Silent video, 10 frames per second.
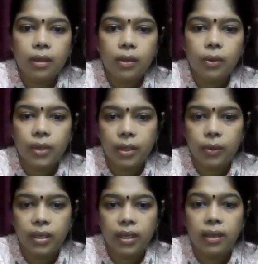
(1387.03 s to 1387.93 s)
Okay,
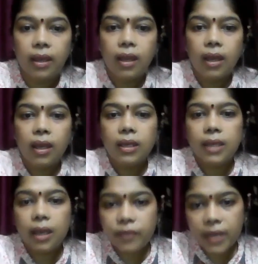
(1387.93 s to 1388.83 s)
okay.
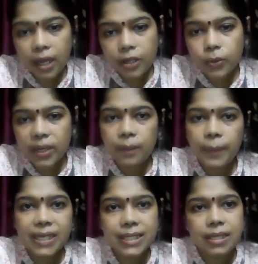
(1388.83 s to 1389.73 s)
Yeah, Vihan, you can
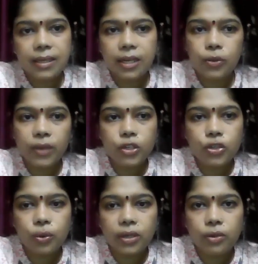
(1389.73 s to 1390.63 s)
paste it and you can
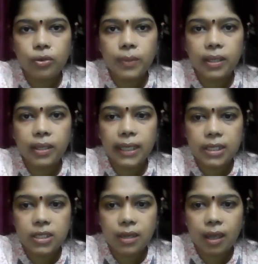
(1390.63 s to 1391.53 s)
show it to me
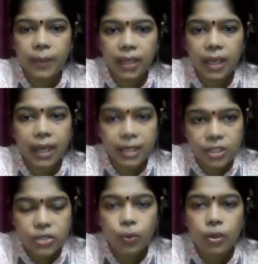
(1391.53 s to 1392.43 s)
later. Abhi, I
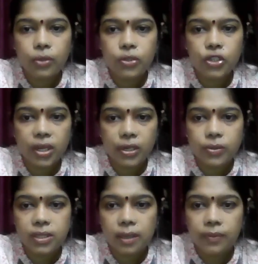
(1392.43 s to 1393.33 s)
just want to share you
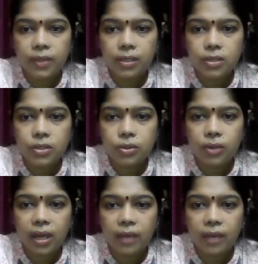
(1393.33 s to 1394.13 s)
something, so I